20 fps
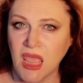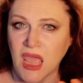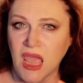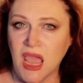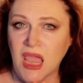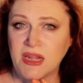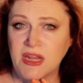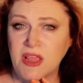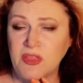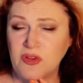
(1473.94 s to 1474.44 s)

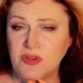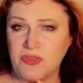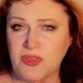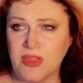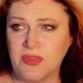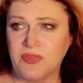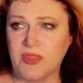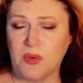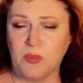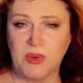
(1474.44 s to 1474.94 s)
Another
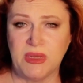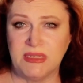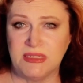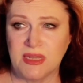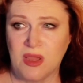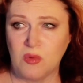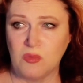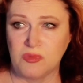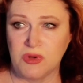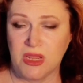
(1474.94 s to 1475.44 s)
thing that we
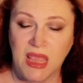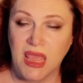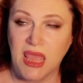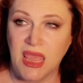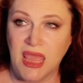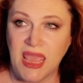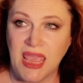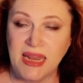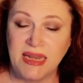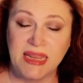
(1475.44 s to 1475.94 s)
don't know,
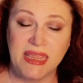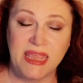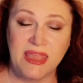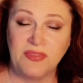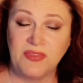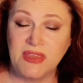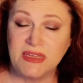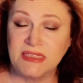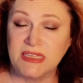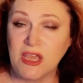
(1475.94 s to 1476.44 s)
and again
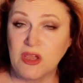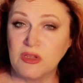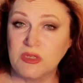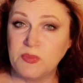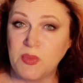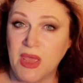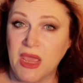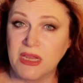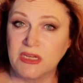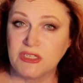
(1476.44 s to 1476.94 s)
this goes
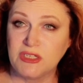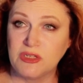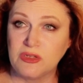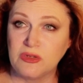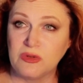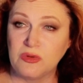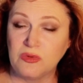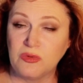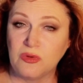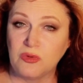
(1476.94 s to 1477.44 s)
back
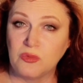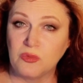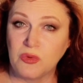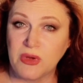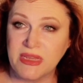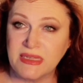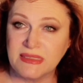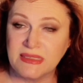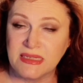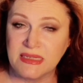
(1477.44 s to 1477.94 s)
to
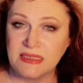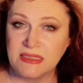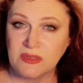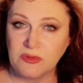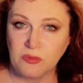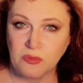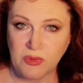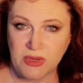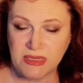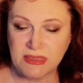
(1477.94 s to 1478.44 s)
recent
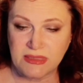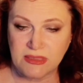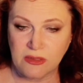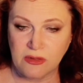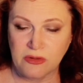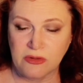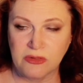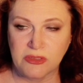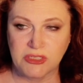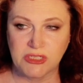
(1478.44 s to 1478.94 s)

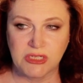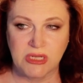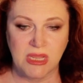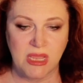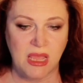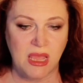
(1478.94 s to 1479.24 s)
research,